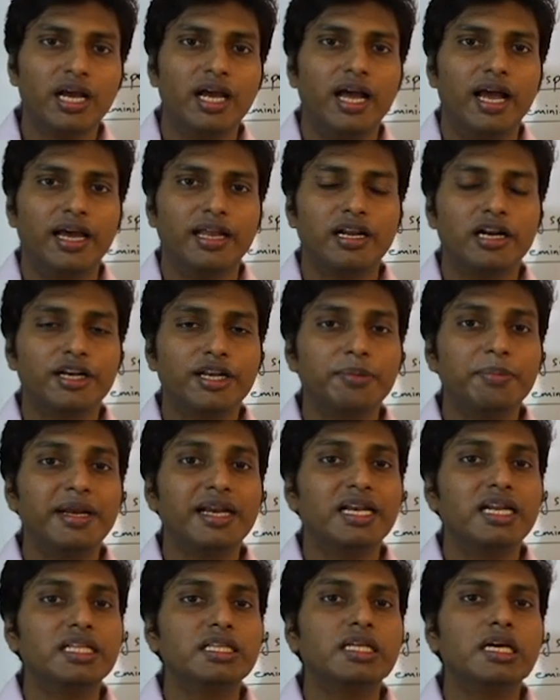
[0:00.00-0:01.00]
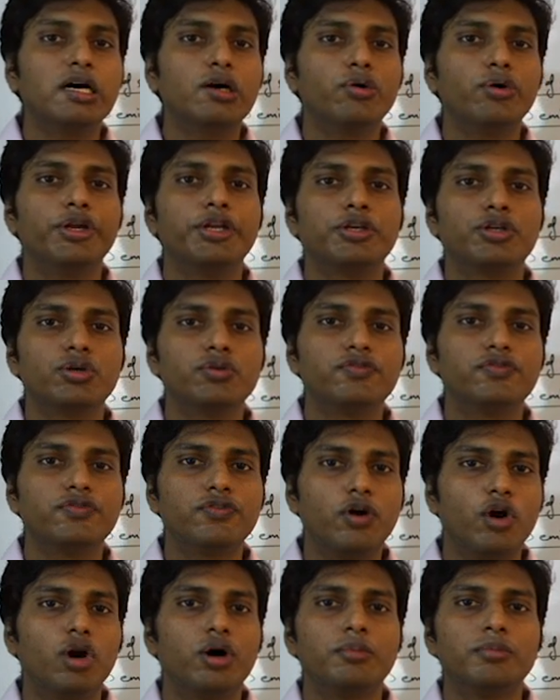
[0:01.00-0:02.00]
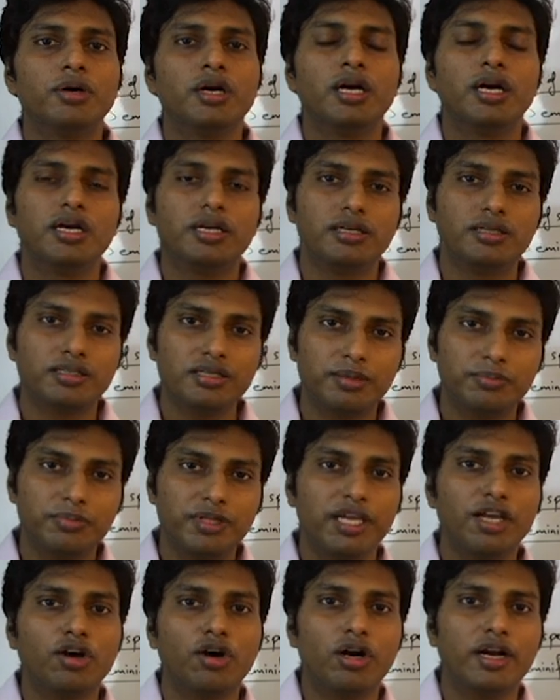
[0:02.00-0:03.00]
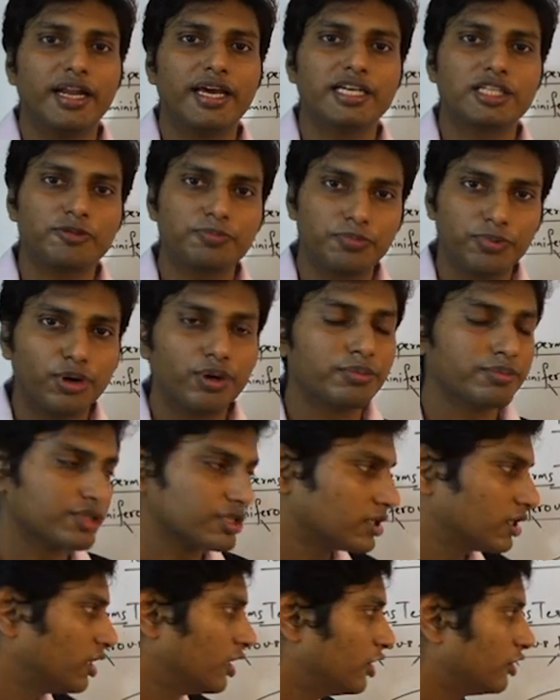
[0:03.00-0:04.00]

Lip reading: and ultimately they are going to form something called as sperms.